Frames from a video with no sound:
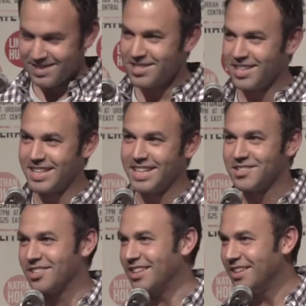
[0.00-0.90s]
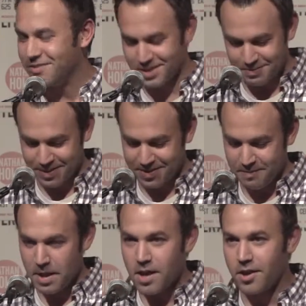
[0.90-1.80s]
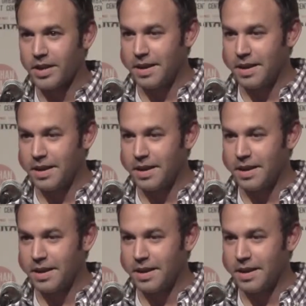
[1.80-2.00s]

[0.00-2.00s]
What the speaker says: John King should love this part. Okay.